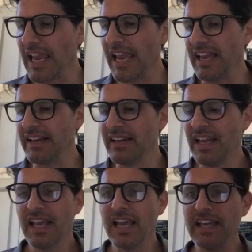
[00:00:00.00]
And
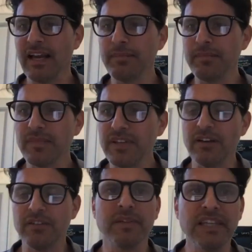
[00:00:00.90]
and I'm you
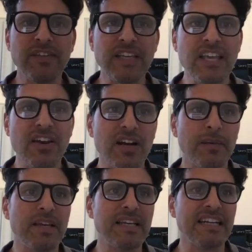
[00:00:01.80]
know living here and
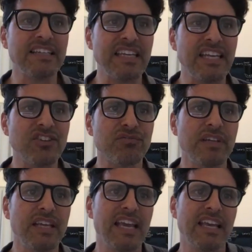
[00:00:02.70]
I'm connected to
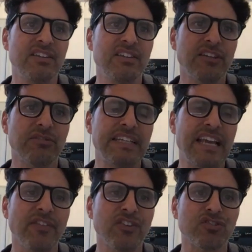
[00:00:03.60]
history. And literally
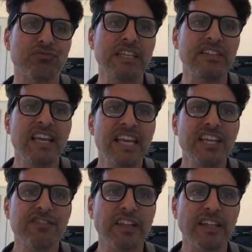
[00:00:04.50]
down the street
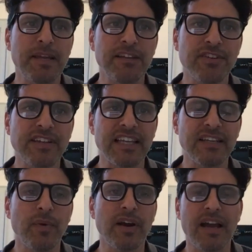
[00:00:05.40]
is
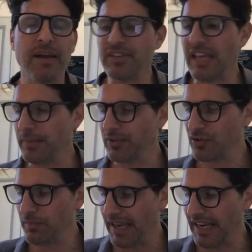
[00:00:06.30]
Fatebenefratelli, where I was able
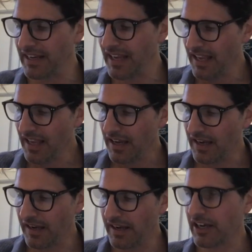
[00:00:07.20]
to make
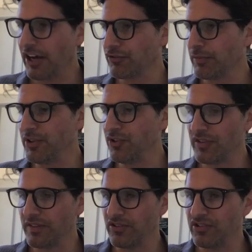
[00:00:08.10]
uh, a
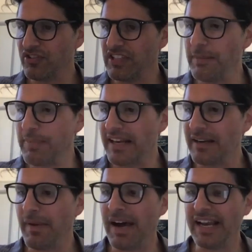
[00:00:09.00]
contribution. So just keep that
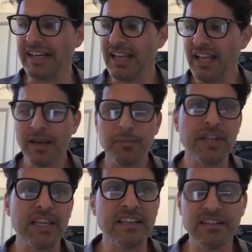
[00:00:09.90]
in mind,
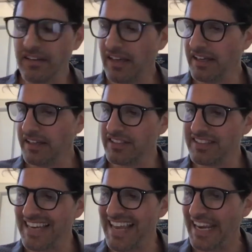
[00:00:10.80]
bringing it uh, to
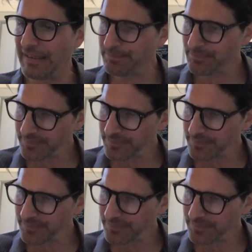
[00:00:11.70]
today.